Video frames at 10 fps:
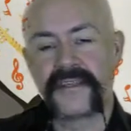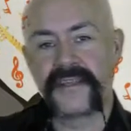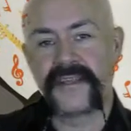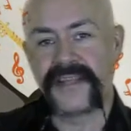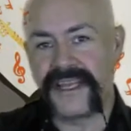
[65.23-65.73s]

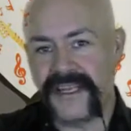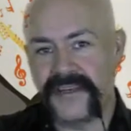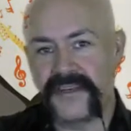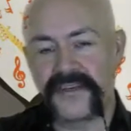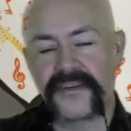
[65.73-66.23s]

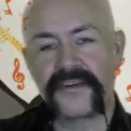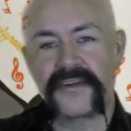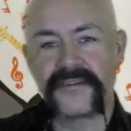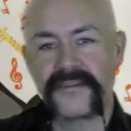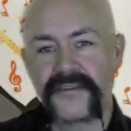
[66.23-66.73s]
lead
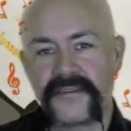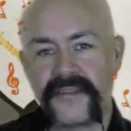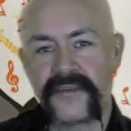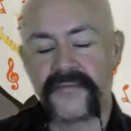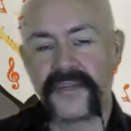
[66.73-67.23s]
guitar?
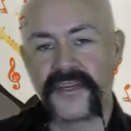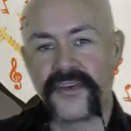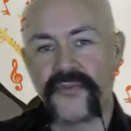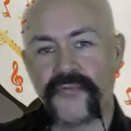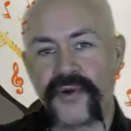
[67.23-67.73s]
Well, then
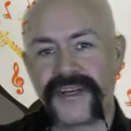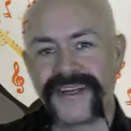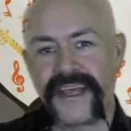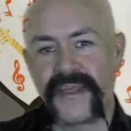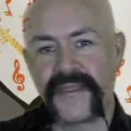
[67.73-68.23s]
you
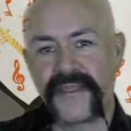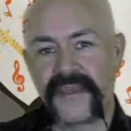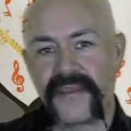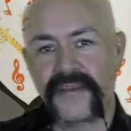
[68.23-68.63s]
want a thick